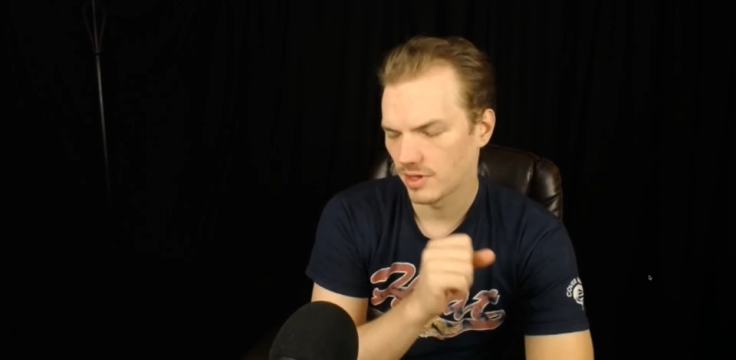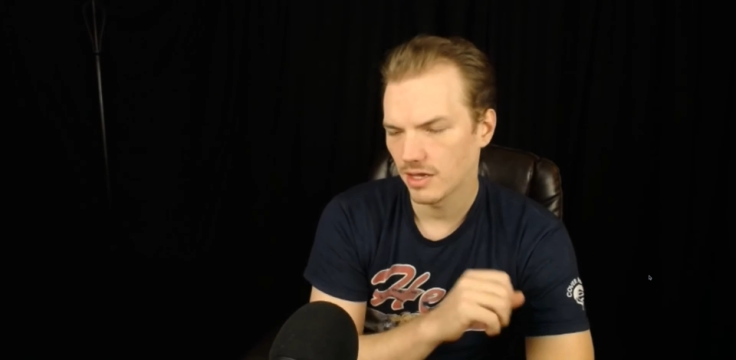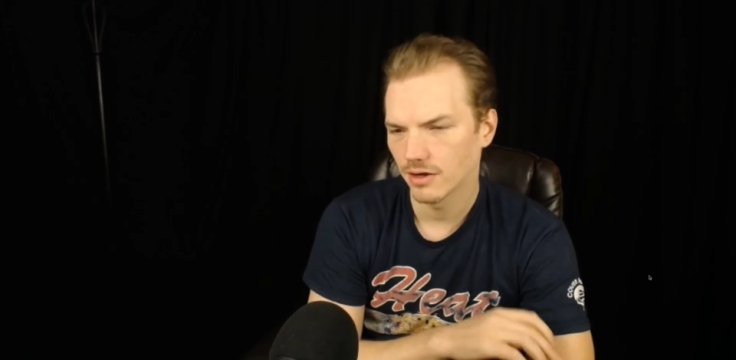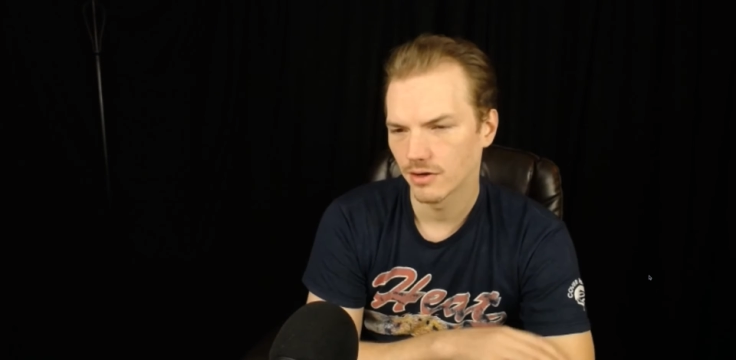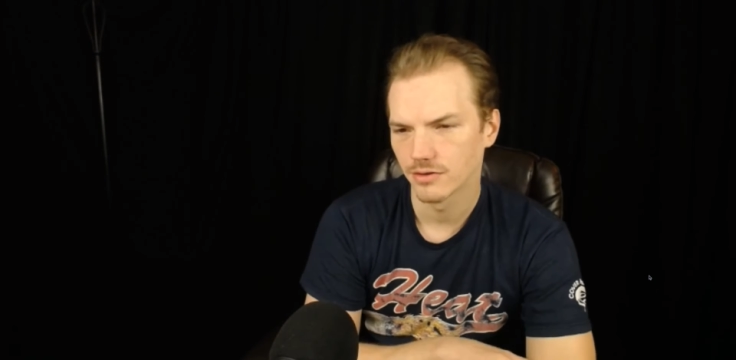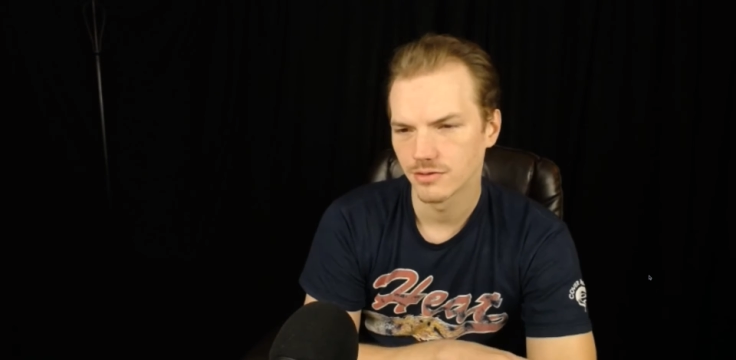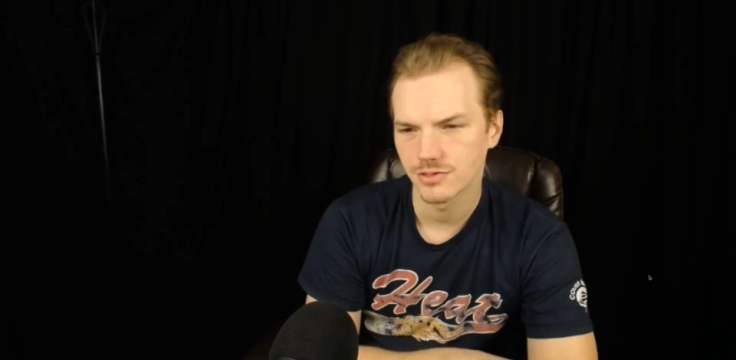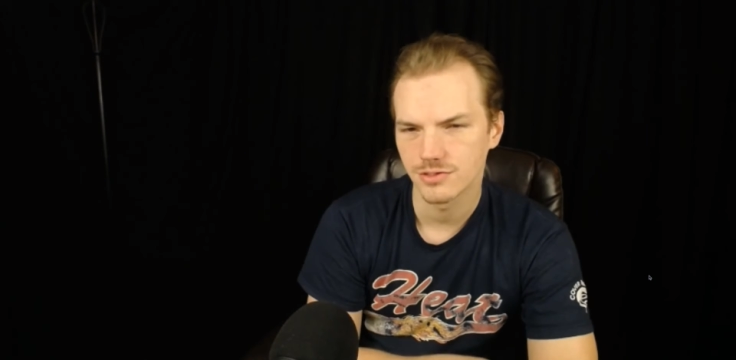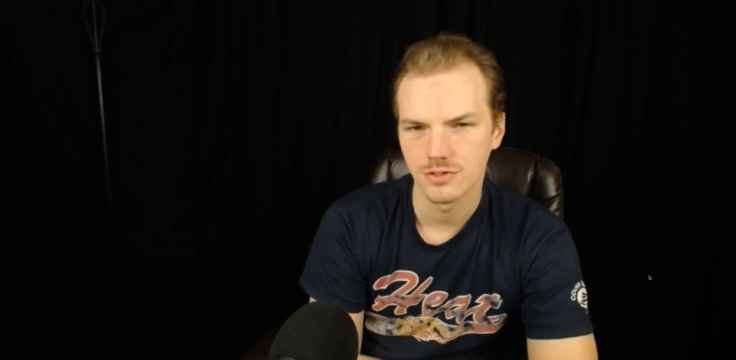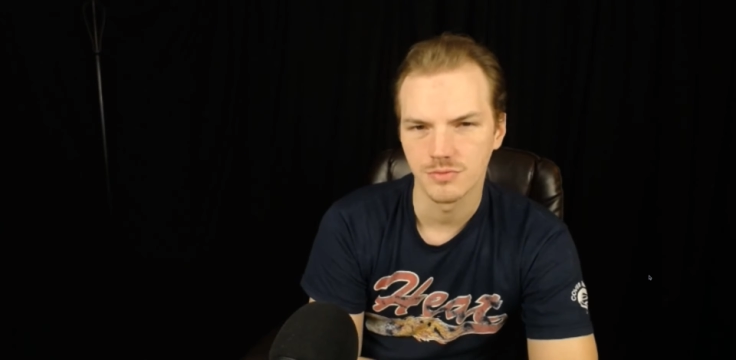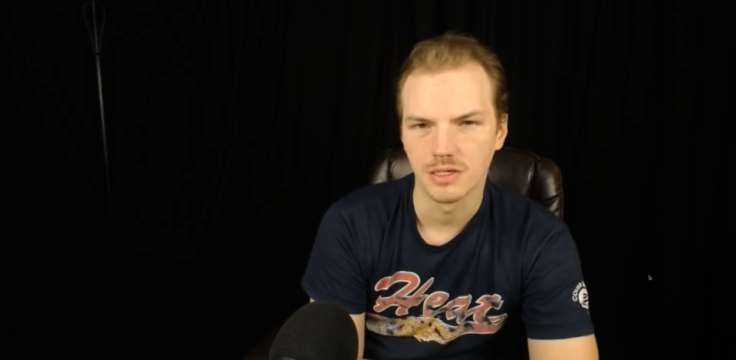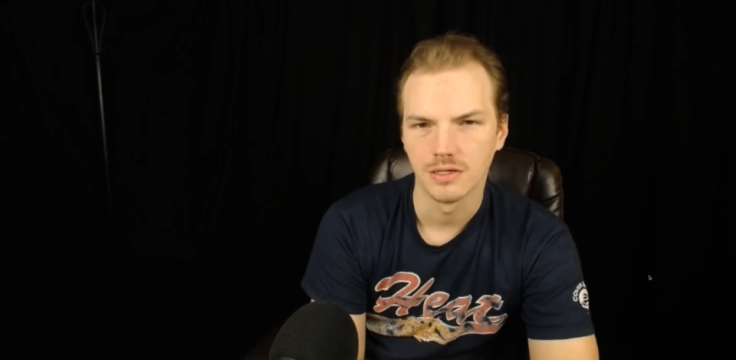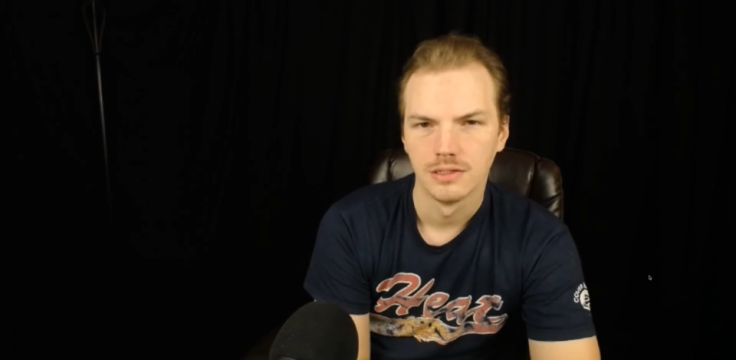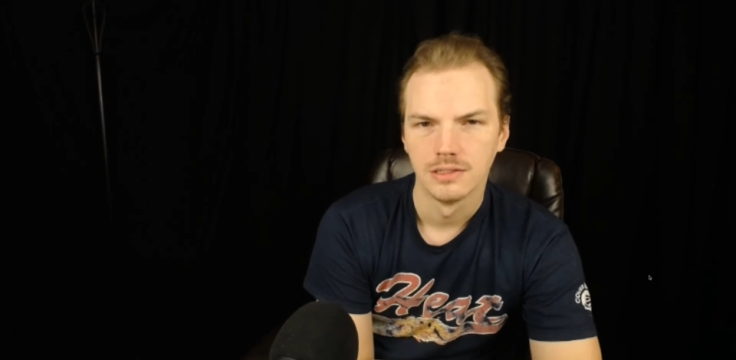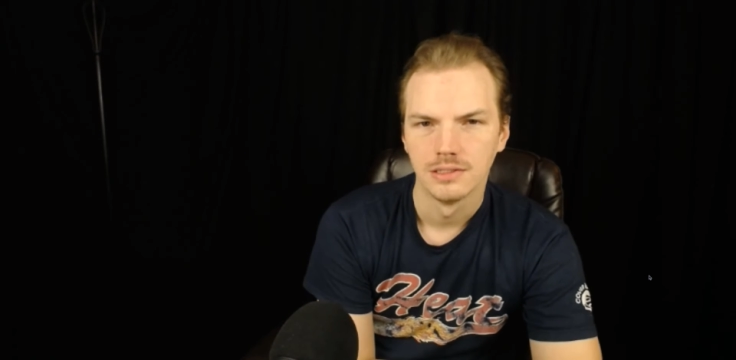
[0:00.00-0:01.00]
there,
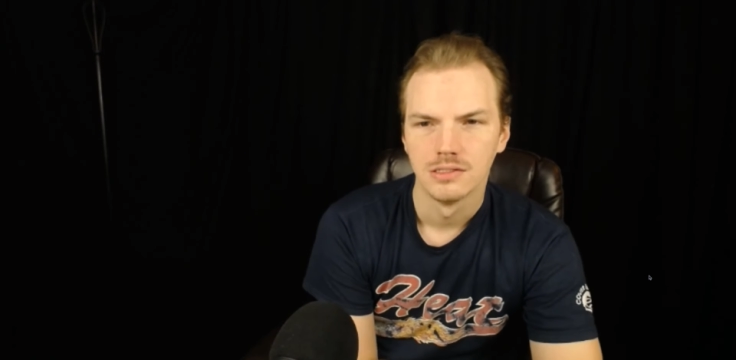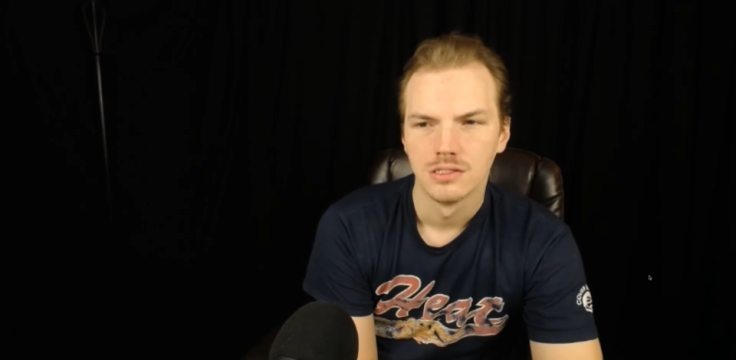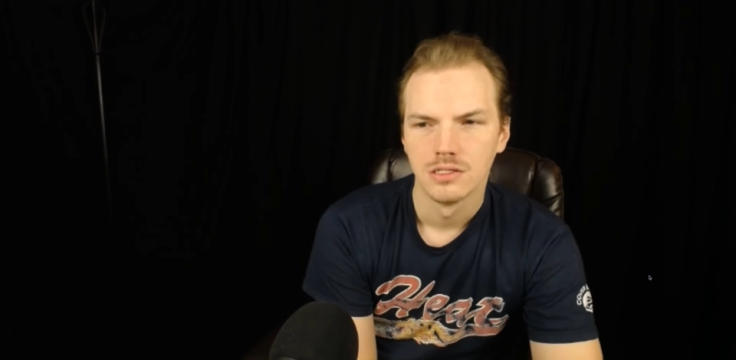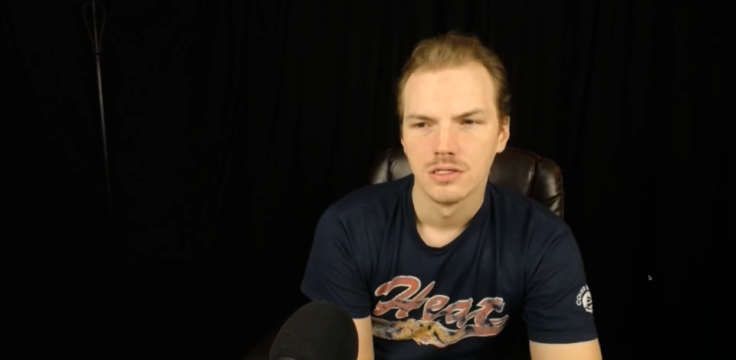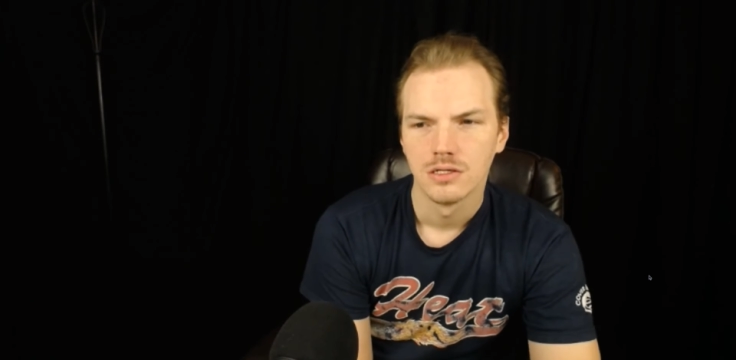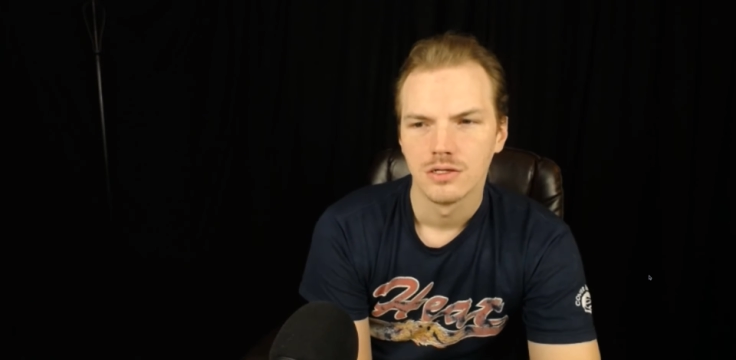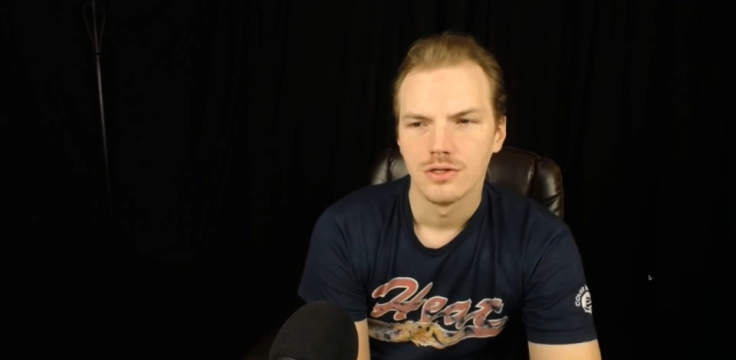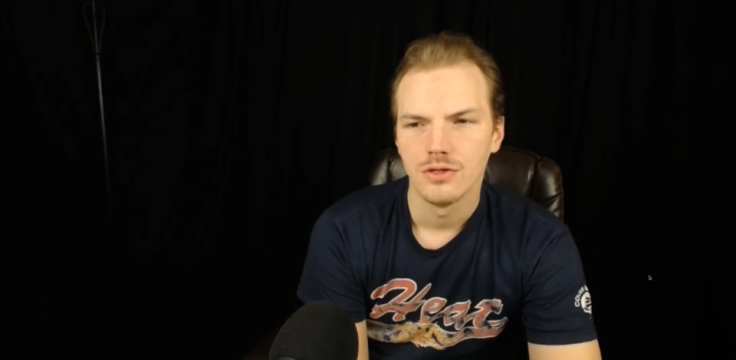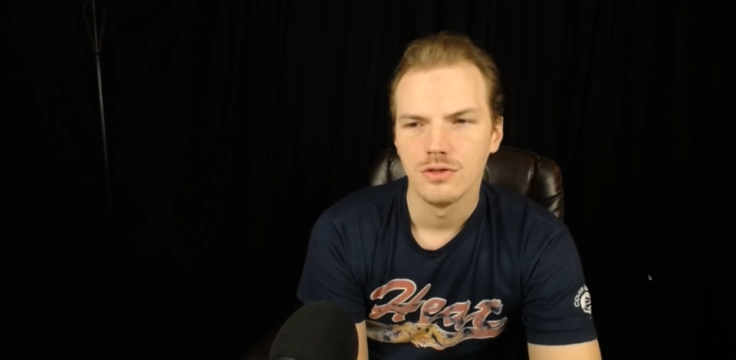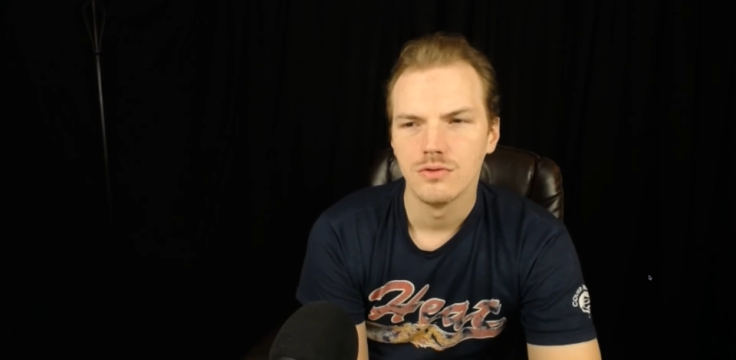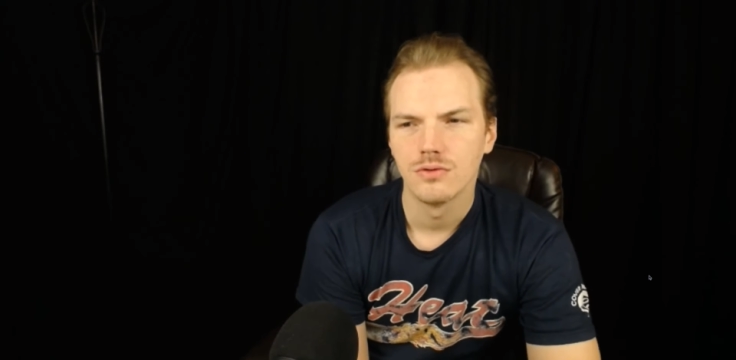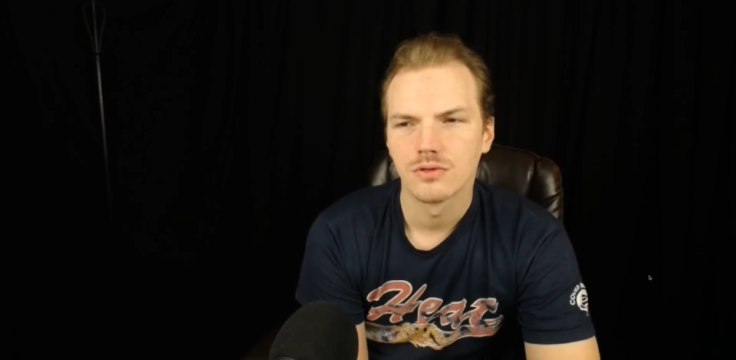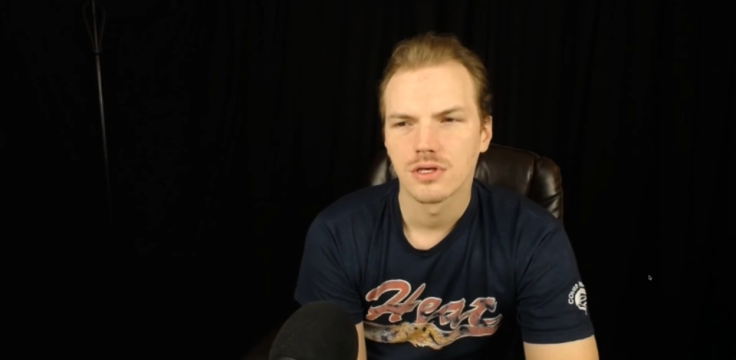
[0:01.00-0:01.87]
you